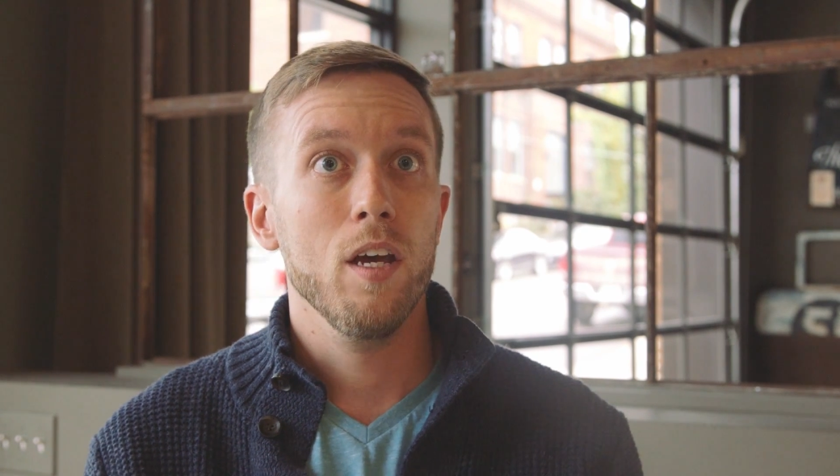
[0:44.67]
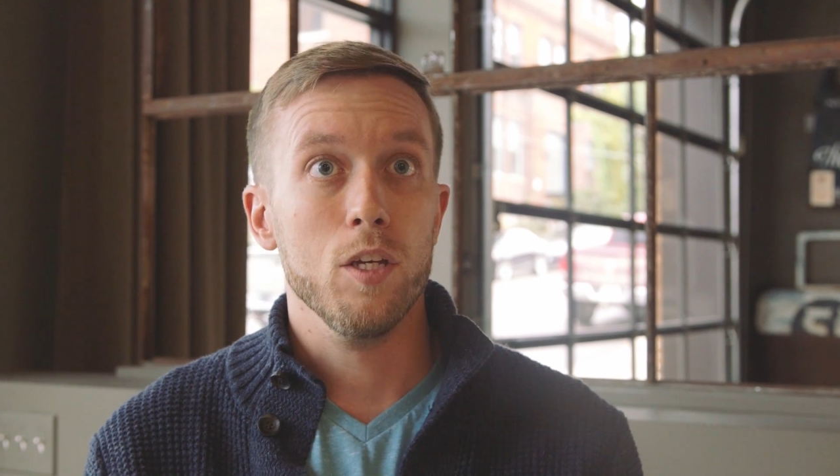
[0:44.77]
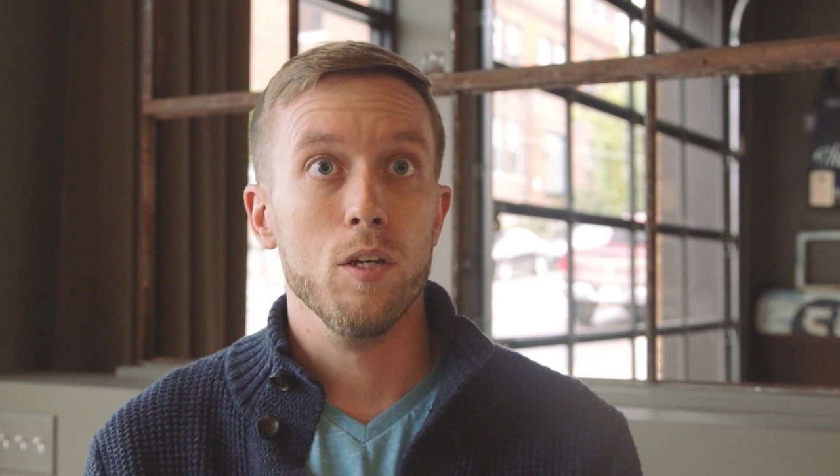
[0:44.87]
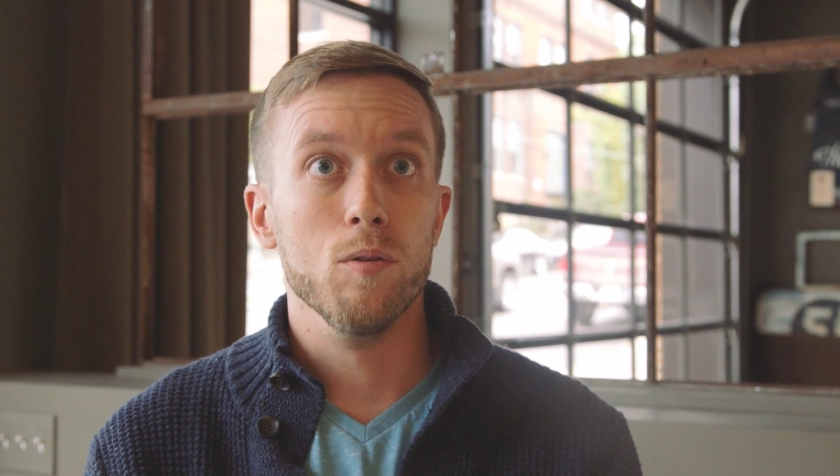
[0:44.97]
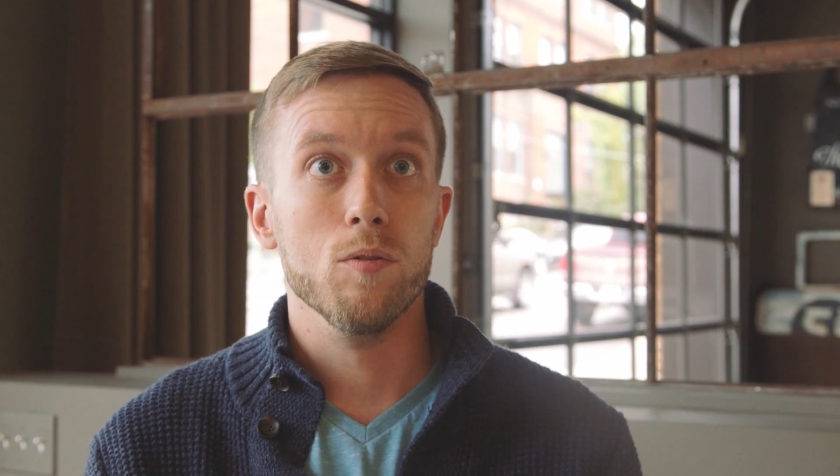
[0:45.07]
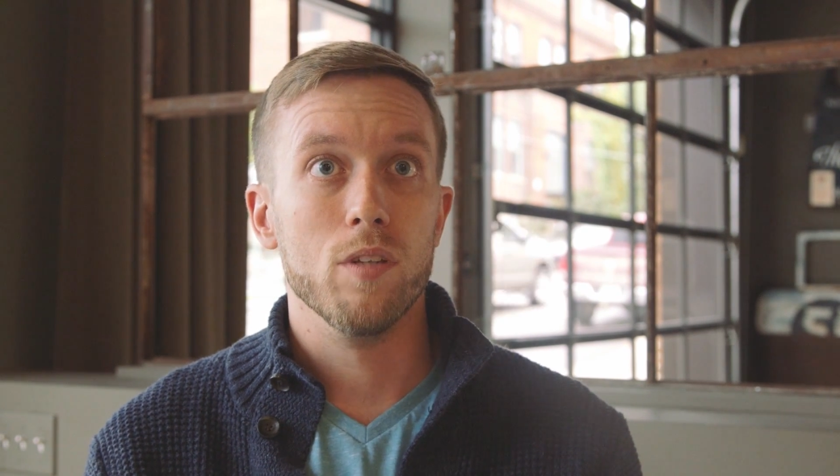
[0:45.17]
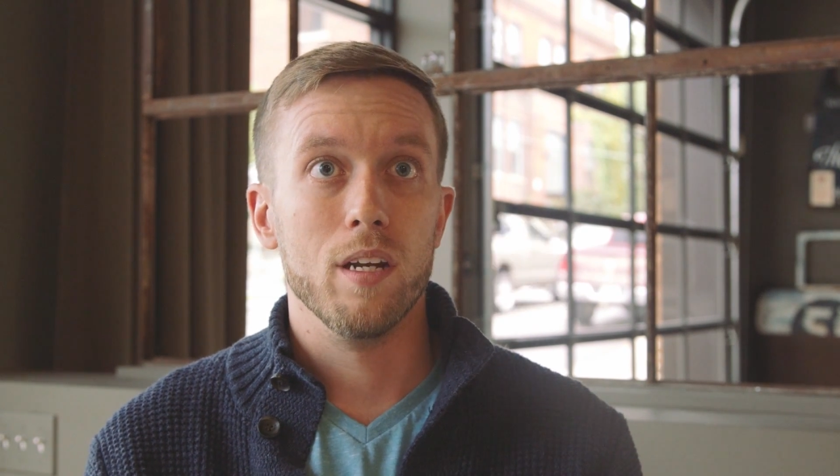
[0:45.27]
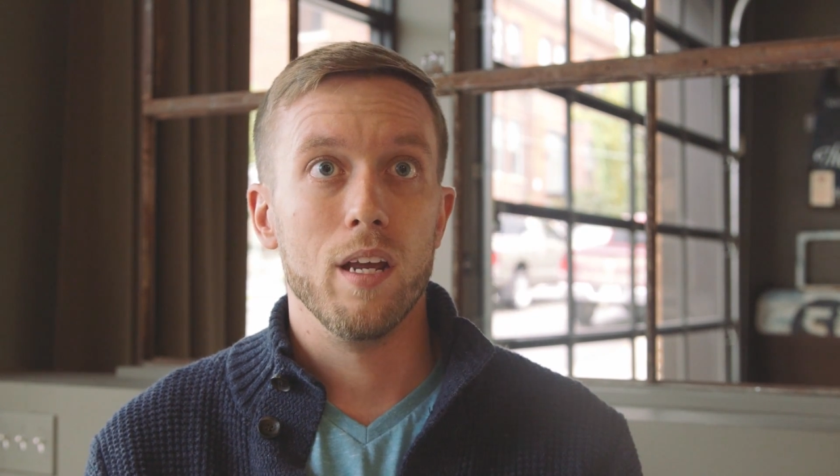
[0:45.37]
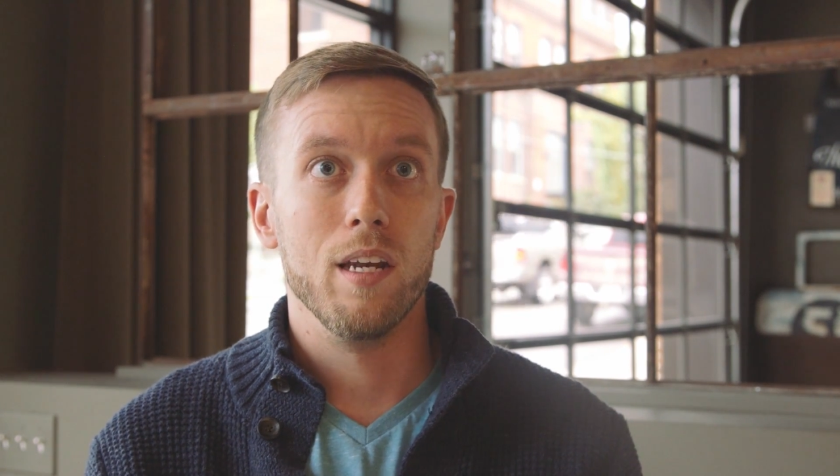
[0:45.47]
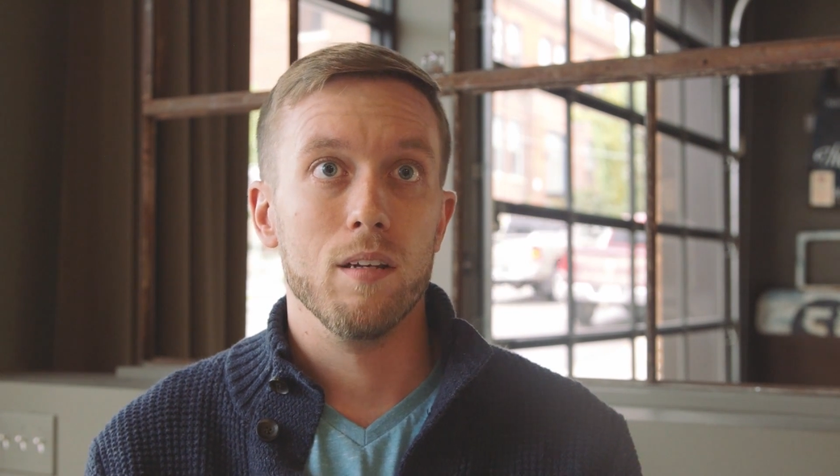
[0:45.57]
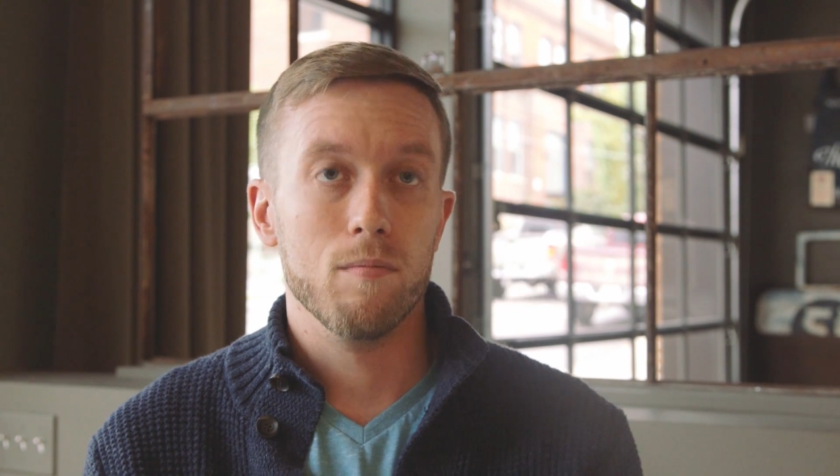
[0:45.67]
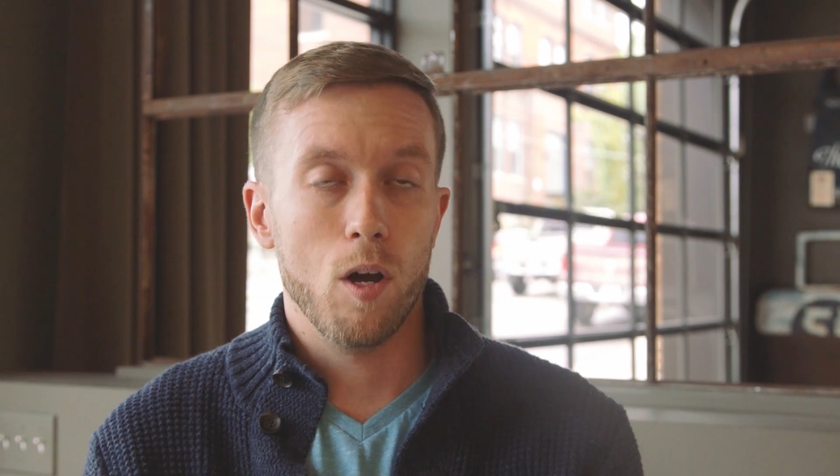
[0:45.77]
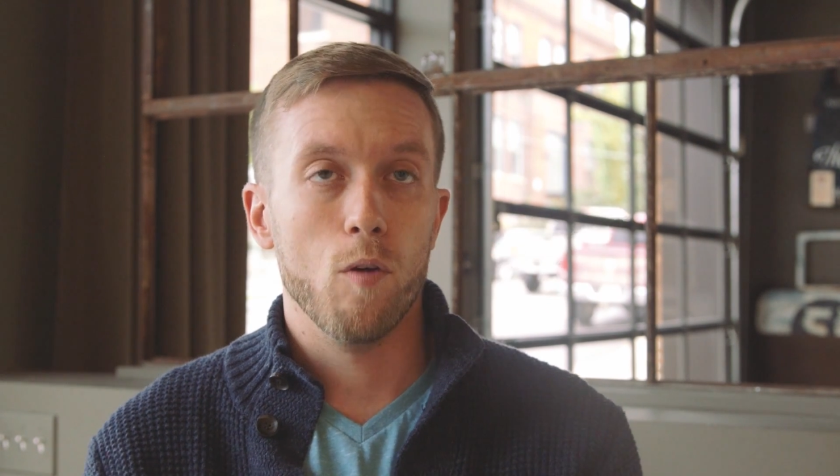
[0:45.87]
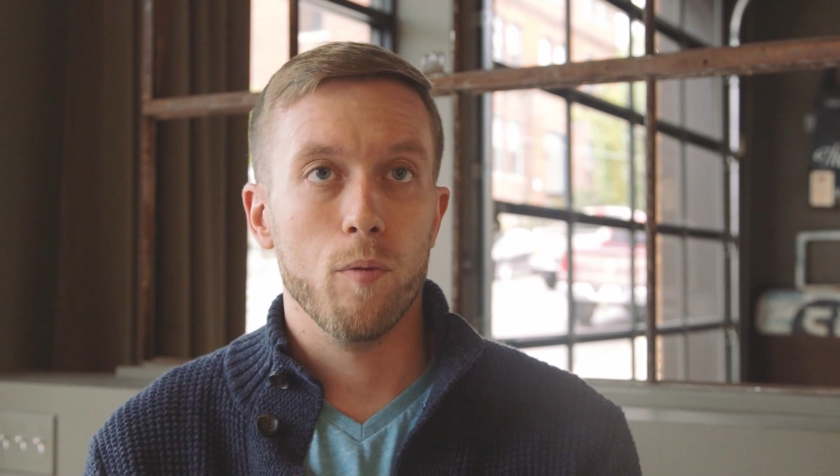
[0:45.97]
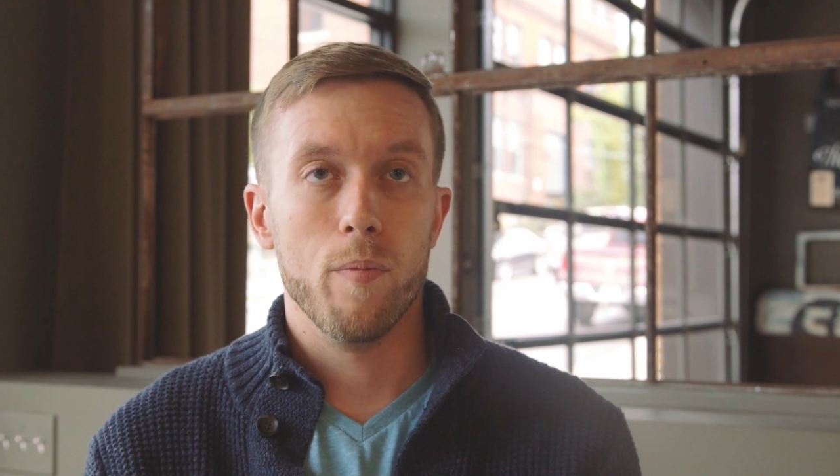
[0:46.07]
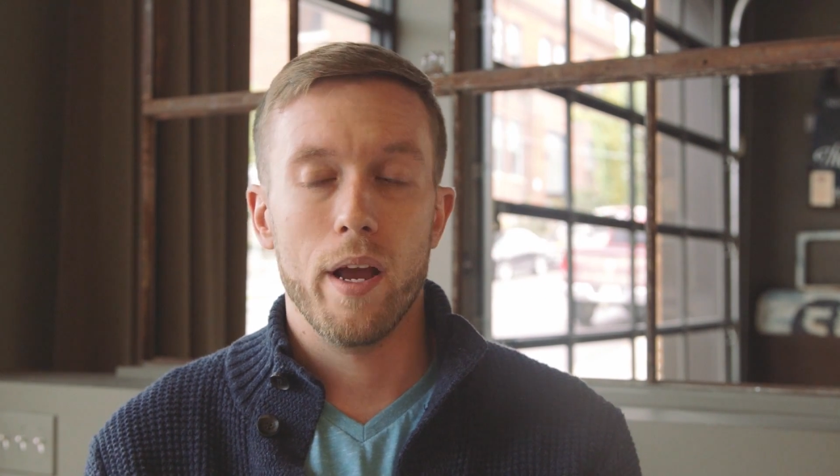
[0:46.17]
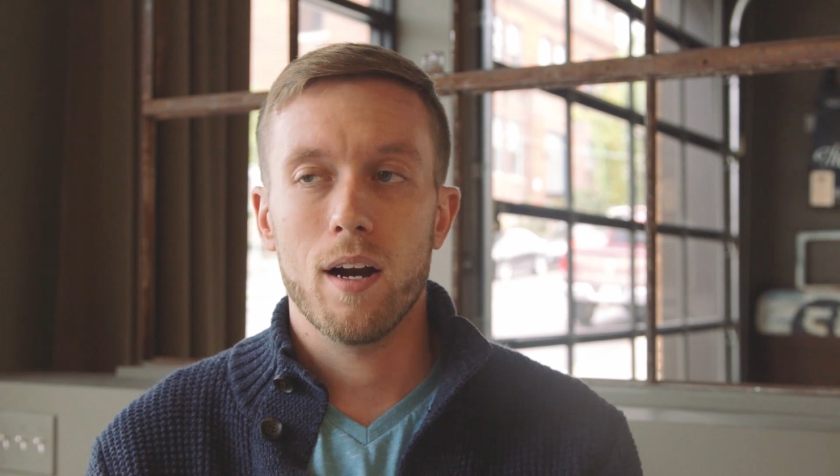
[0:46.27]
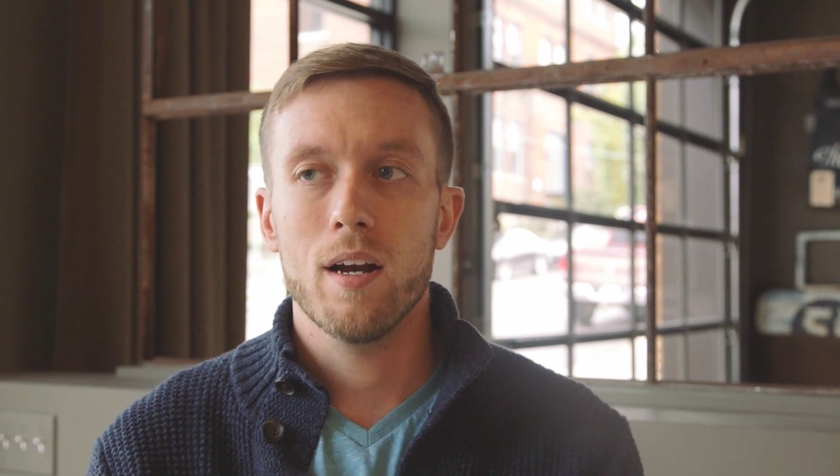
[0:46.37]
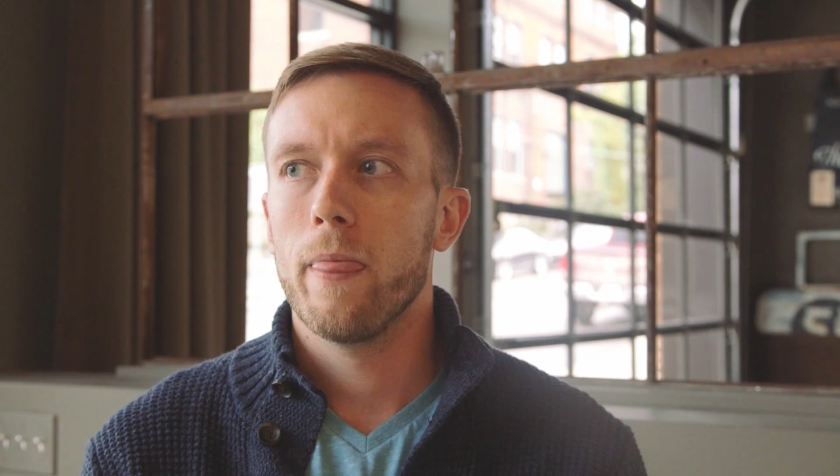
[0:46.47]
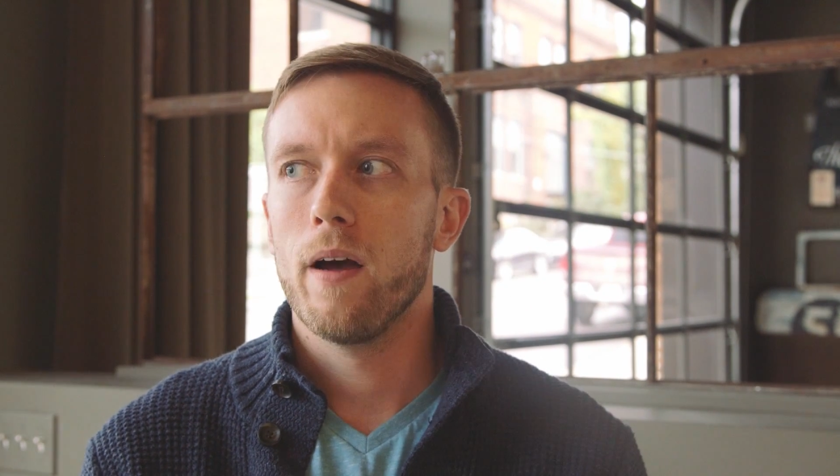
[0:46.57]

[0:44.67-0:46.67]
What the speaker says: use, and go from there.